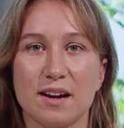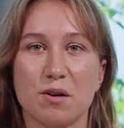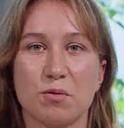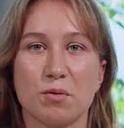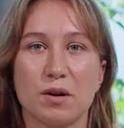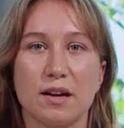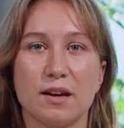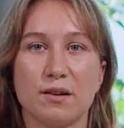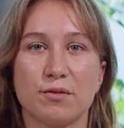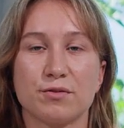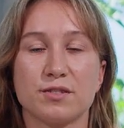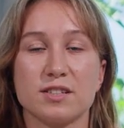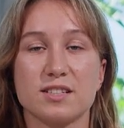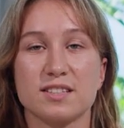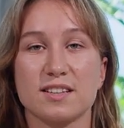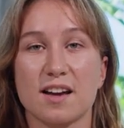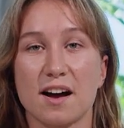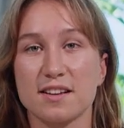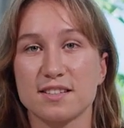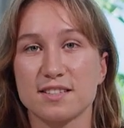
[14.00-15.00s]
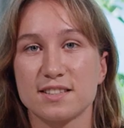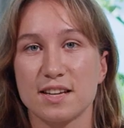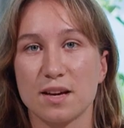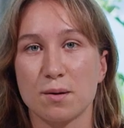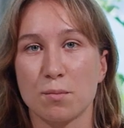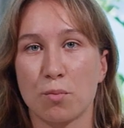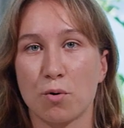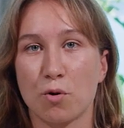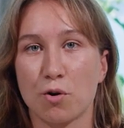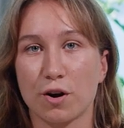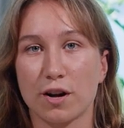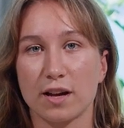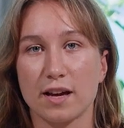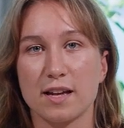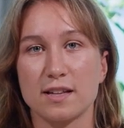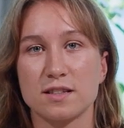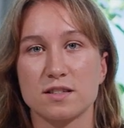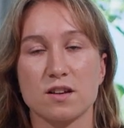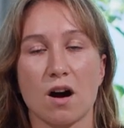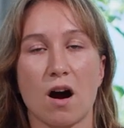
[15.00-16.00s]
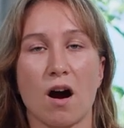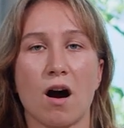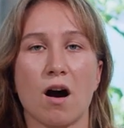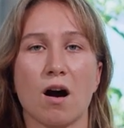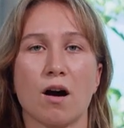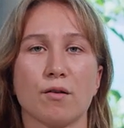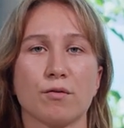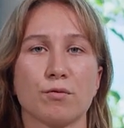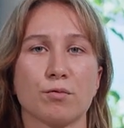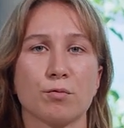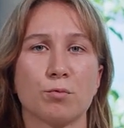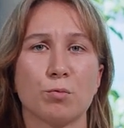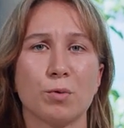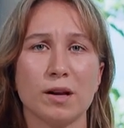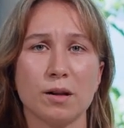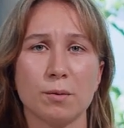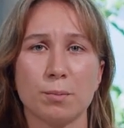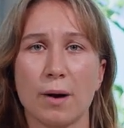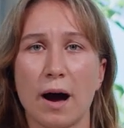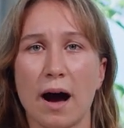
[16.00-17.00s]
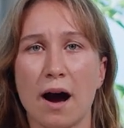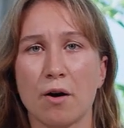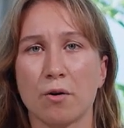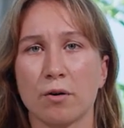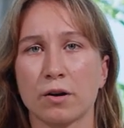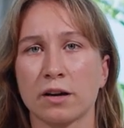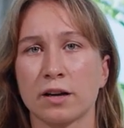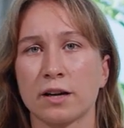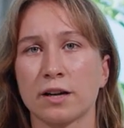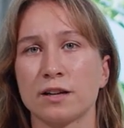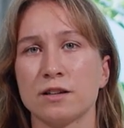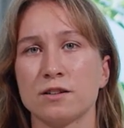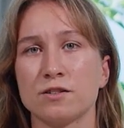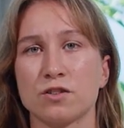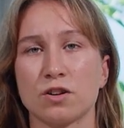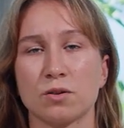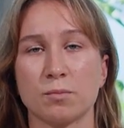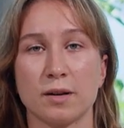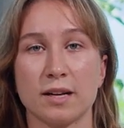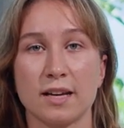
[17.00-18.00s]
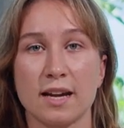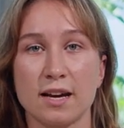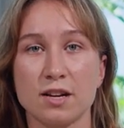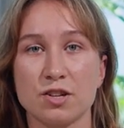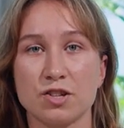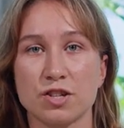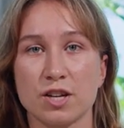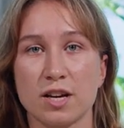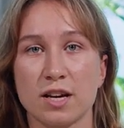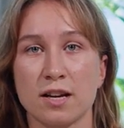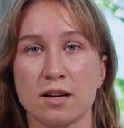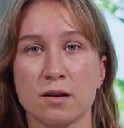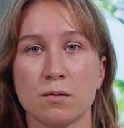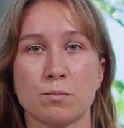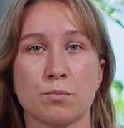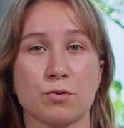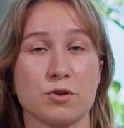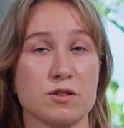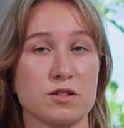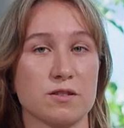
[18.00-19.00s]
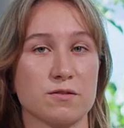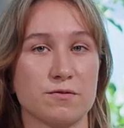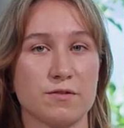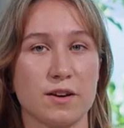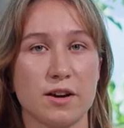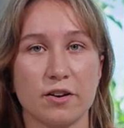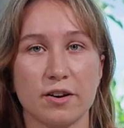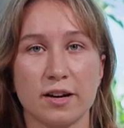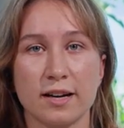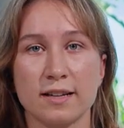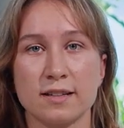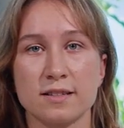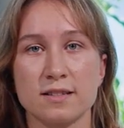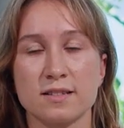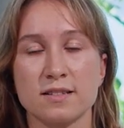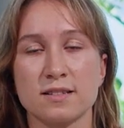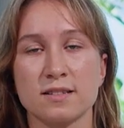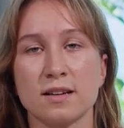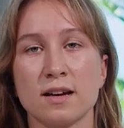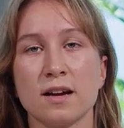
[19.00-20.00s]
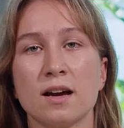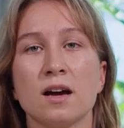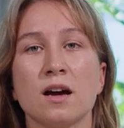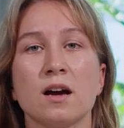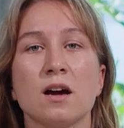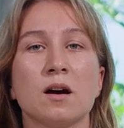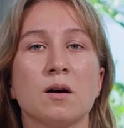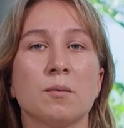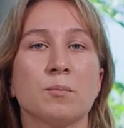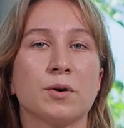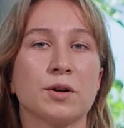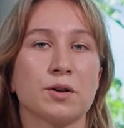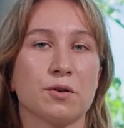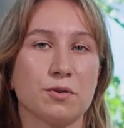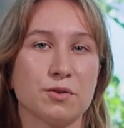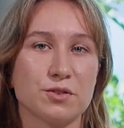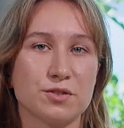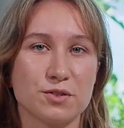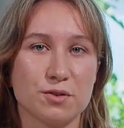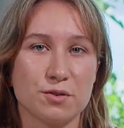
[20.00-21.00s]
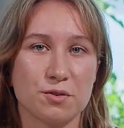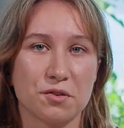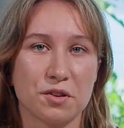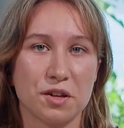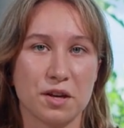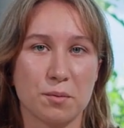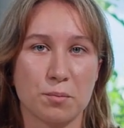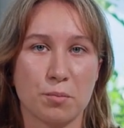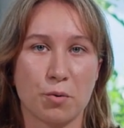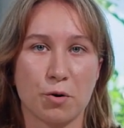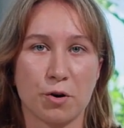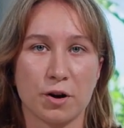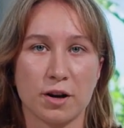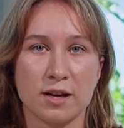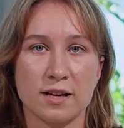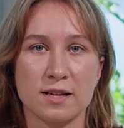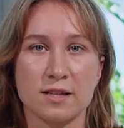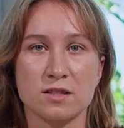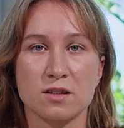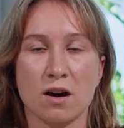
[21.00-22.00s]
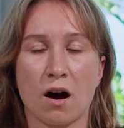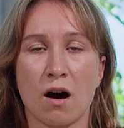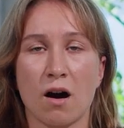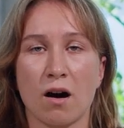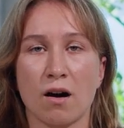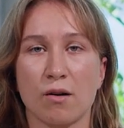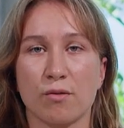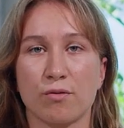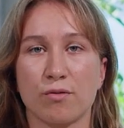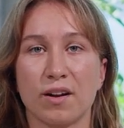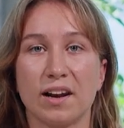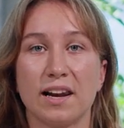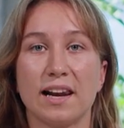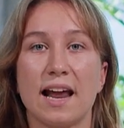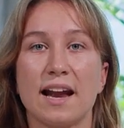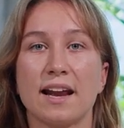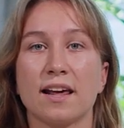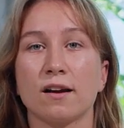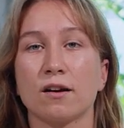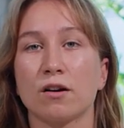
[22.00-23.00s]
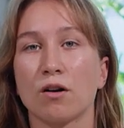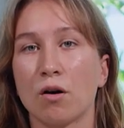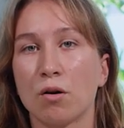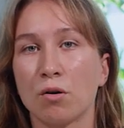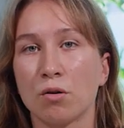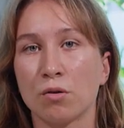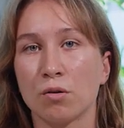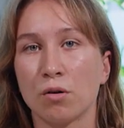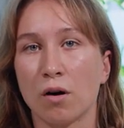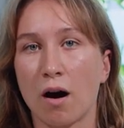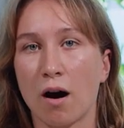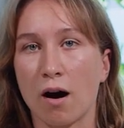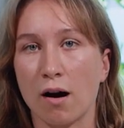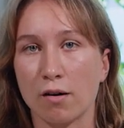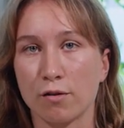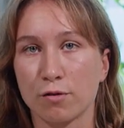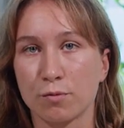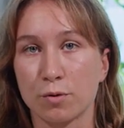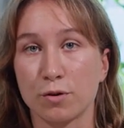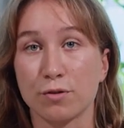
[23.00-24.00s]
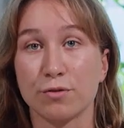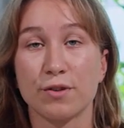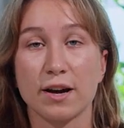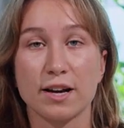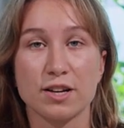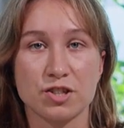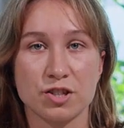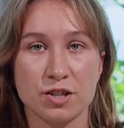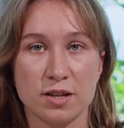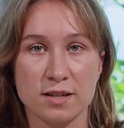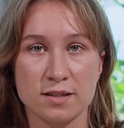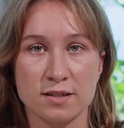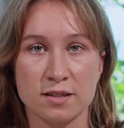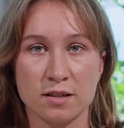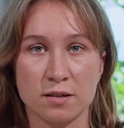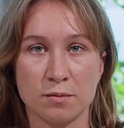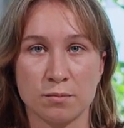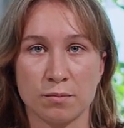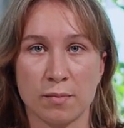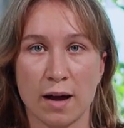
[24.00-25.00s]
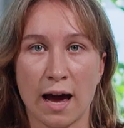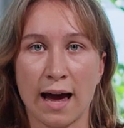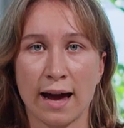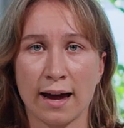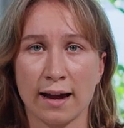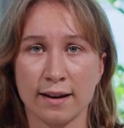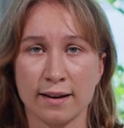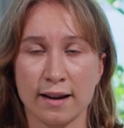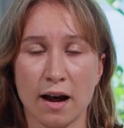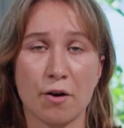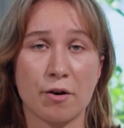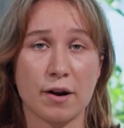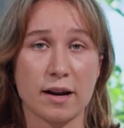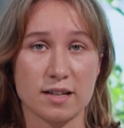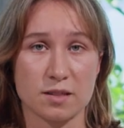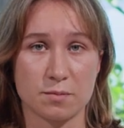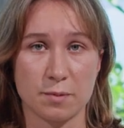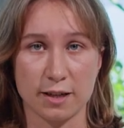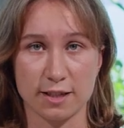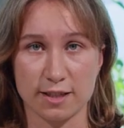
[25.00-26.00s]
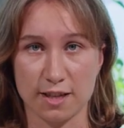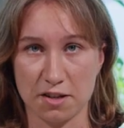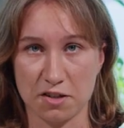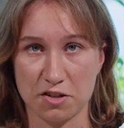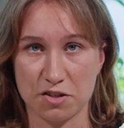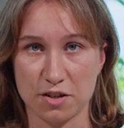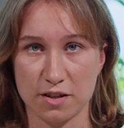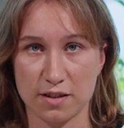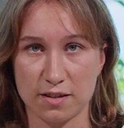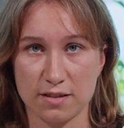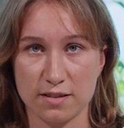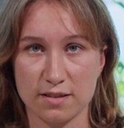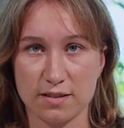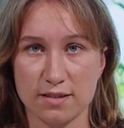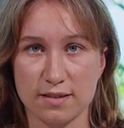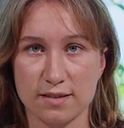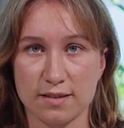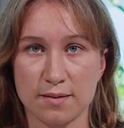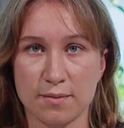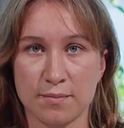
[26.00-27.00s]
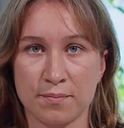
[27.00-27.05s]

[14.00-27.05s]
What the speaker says: We've discussed the importance of willpower, determination, perseverance, but also the importance of letting go of perfectionism and our expectations.